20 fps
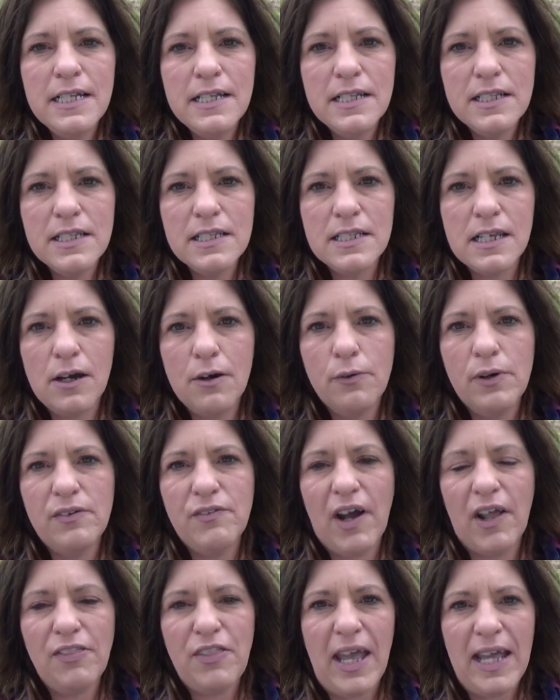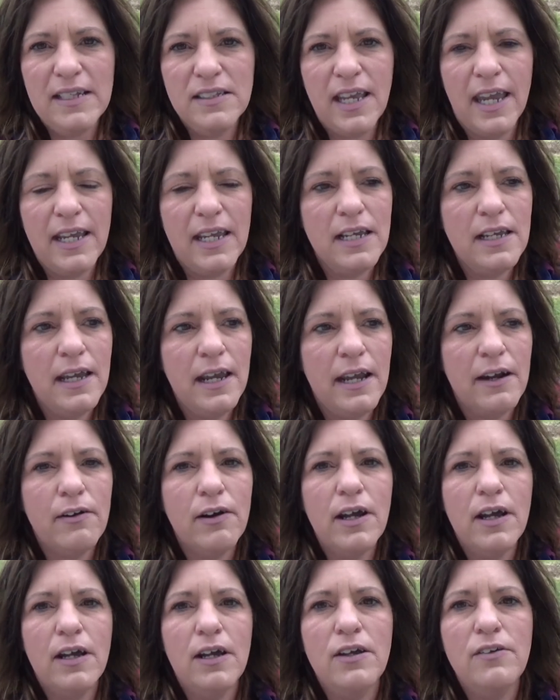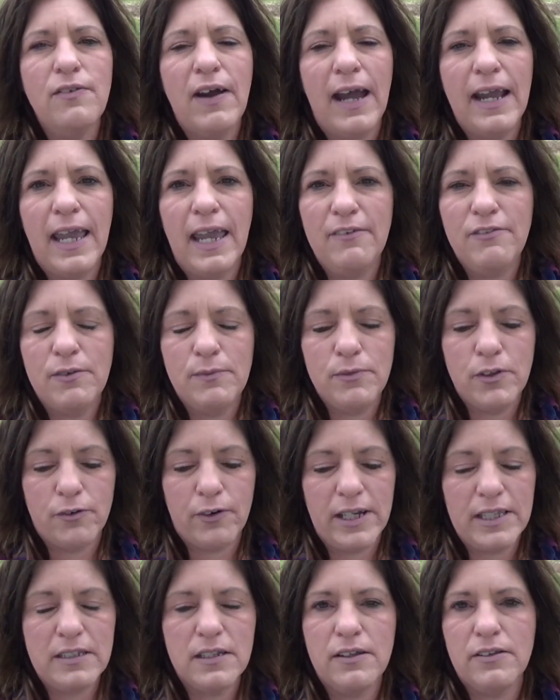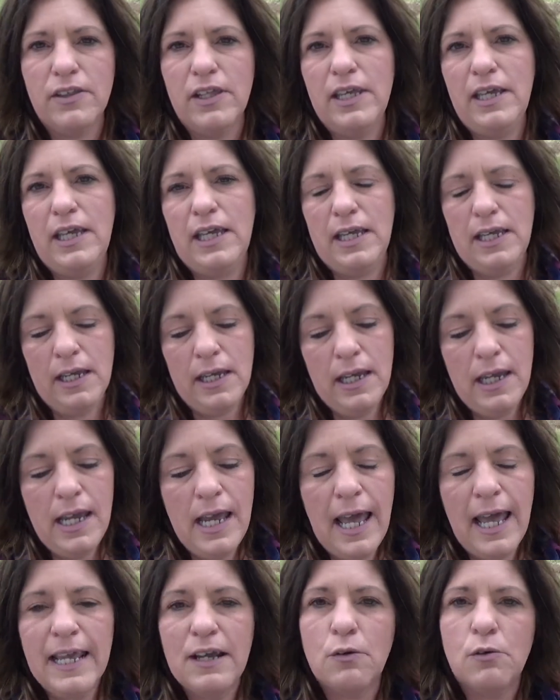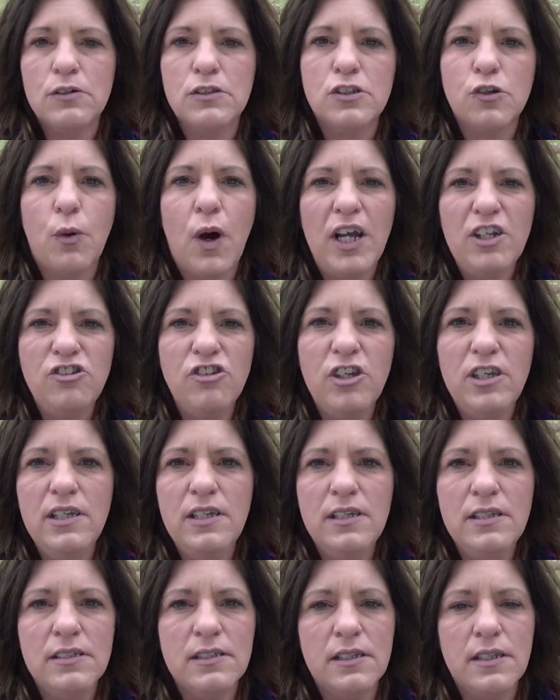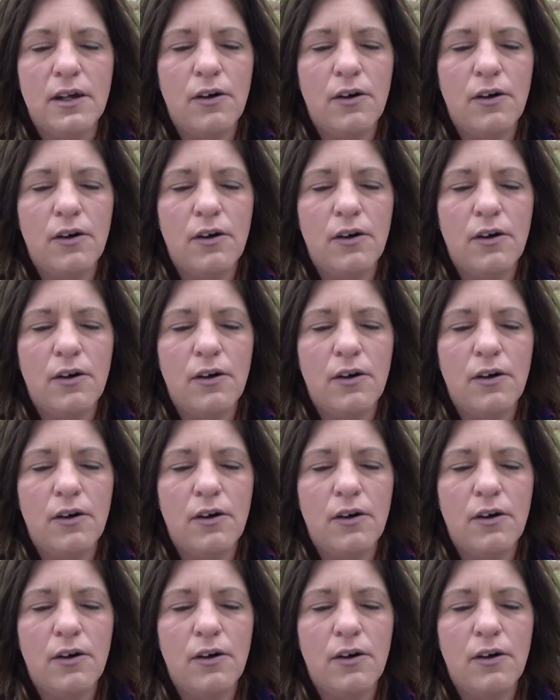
So we've got that taken care of. I gave them the rest of the acorn squashes, and